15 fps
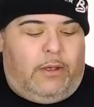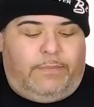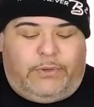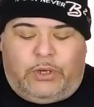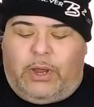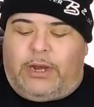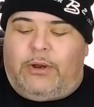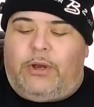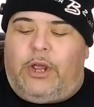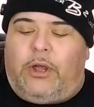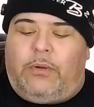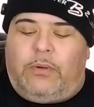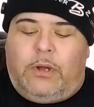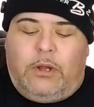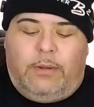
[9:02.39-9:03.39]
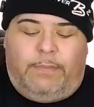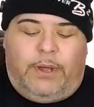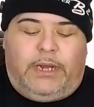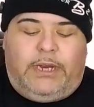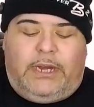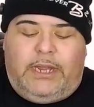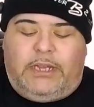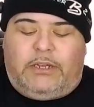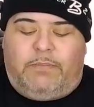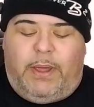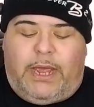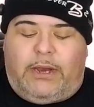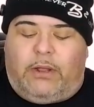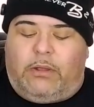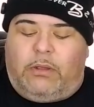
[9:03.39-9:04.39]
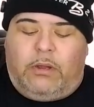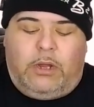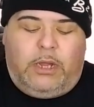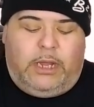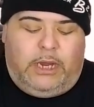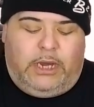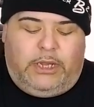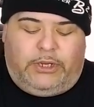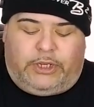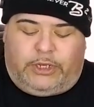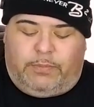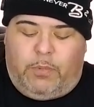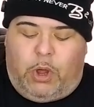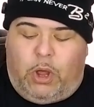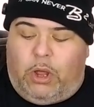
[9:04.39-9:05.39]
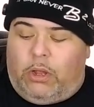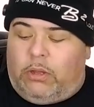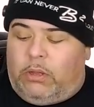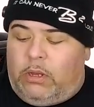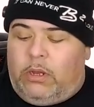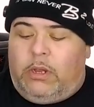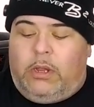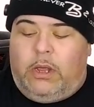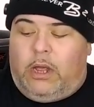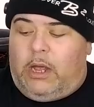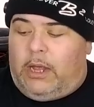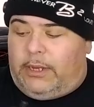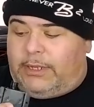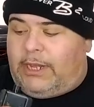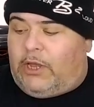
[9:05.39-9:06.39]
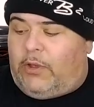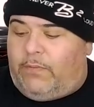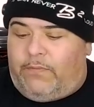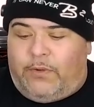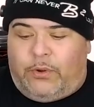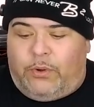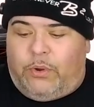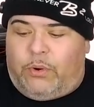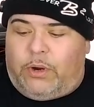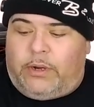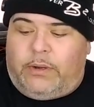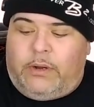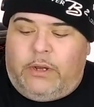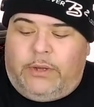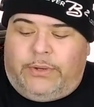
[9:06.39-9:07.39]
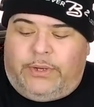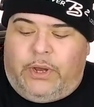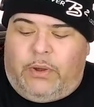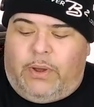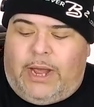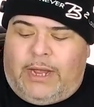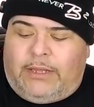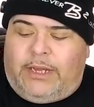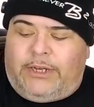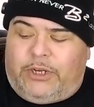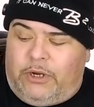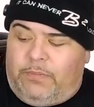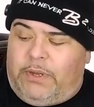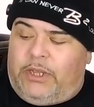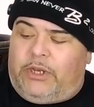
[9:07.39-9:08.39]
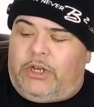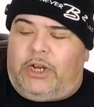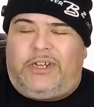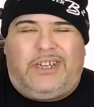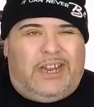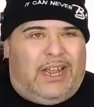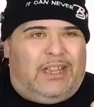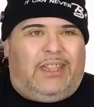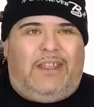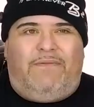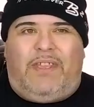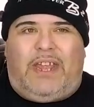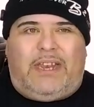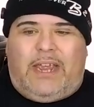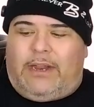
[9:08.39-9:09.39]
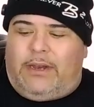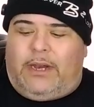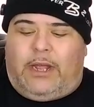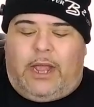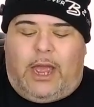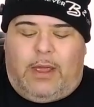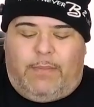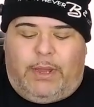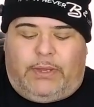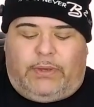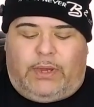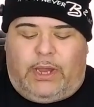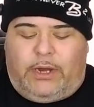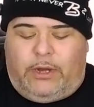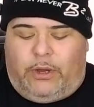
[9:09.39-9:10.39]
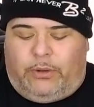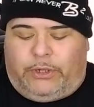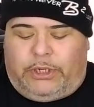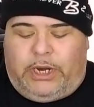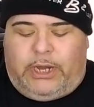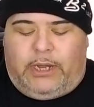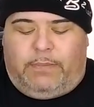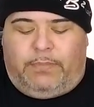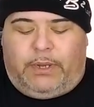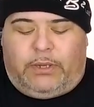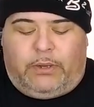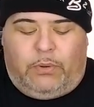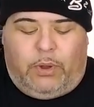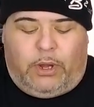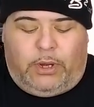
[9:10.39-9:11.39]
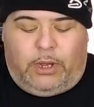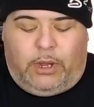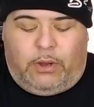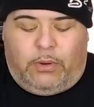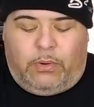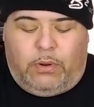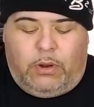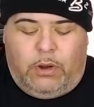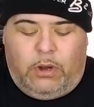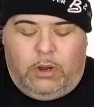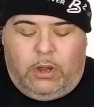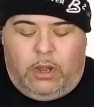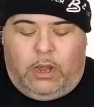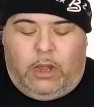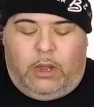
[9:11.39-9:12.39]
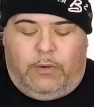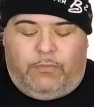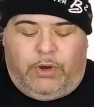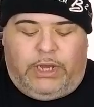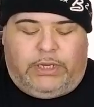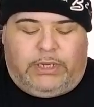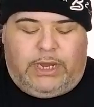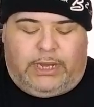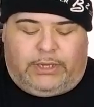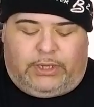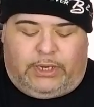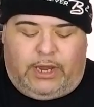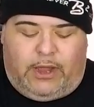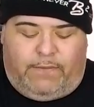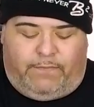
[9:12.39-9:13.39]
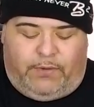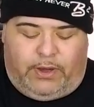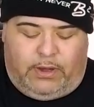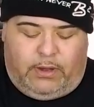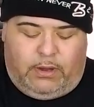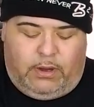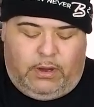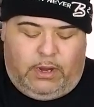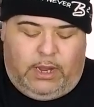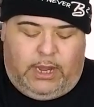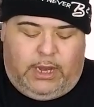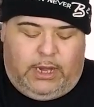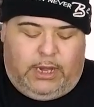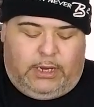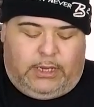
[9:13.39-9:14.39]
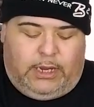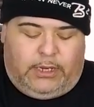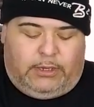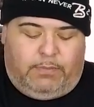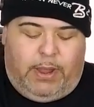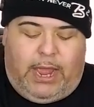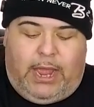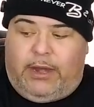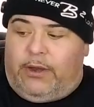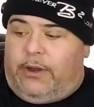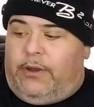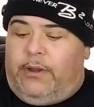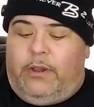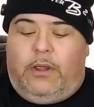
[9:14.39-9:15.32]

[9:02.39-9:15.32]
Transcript: So I don't know, but it is metal. It is small telephone cord. So I'll let you be the judge of that. Leave that down in the comments. I know Jay at B2 Audio reads that stuff, and it does matter.